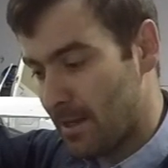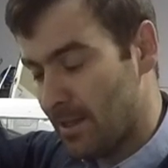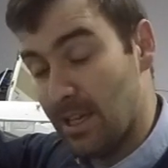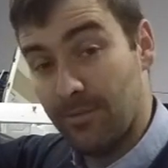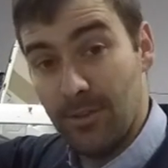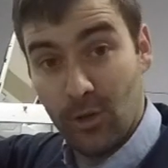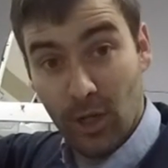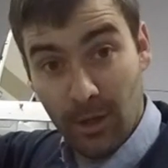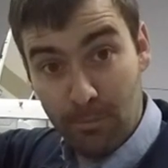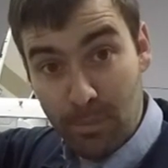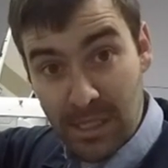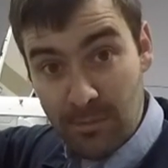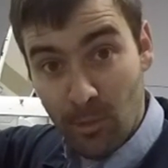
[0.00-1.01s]
If you've got a
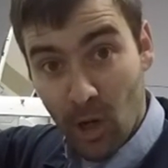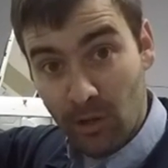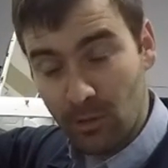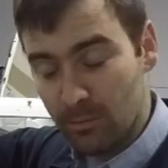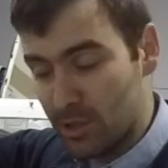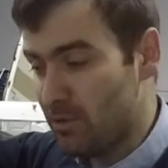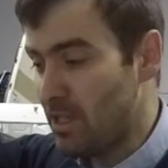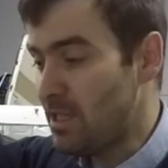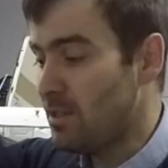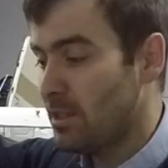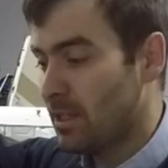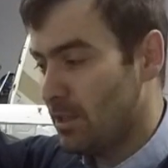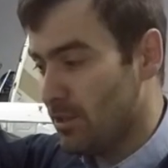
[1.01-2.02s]
B model Mooney,
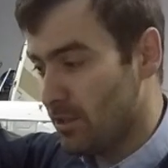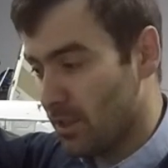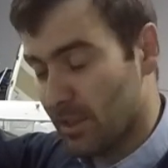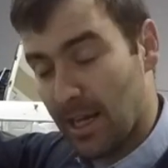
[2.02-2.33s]
you're going